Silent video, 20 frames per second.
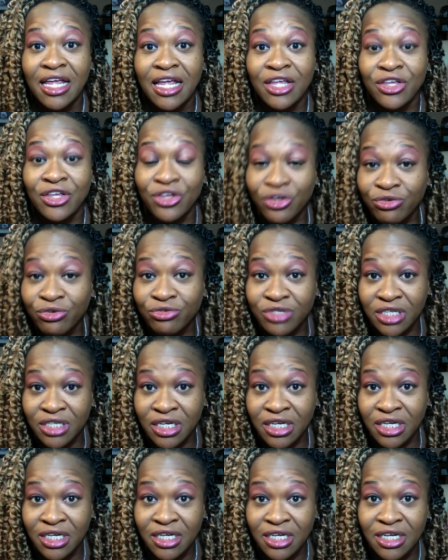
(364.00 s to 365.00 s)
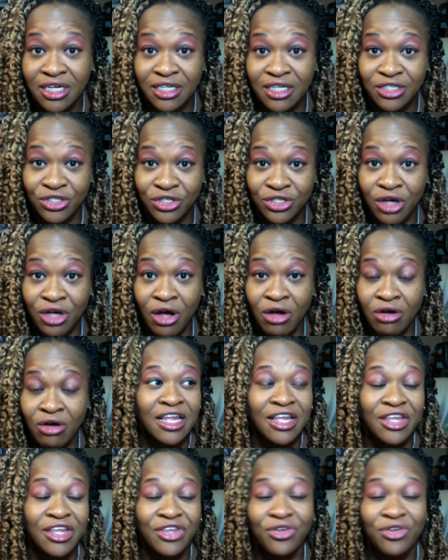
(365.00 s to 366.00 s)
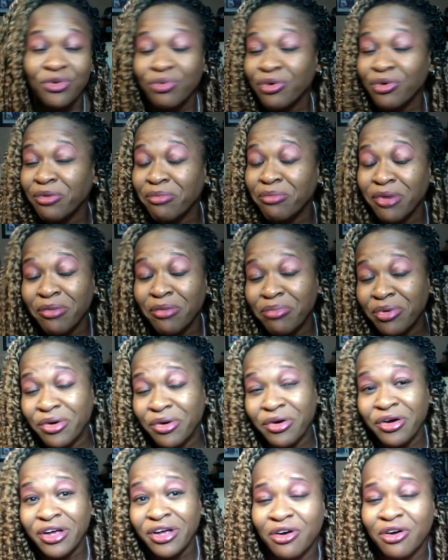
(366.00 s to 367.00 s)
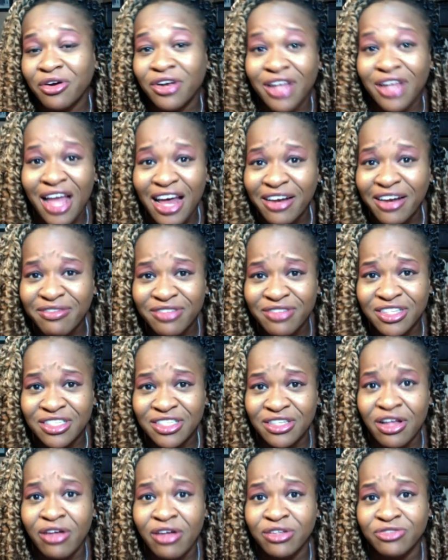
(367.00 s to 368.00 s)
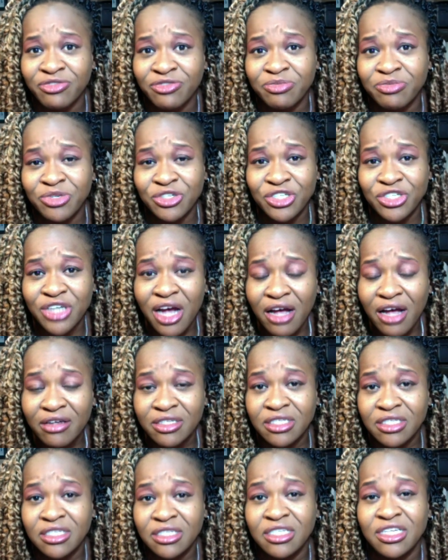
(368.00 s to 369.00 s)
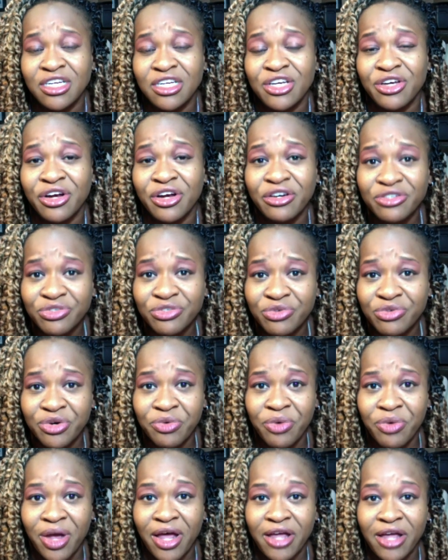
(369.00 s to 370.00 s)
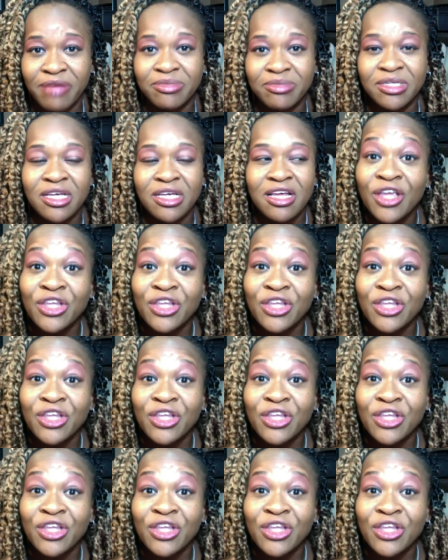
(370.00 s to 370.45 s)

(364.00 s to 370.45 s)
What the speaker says: using a song. You remember a lot of the songs from your childhood, nursery rhymes.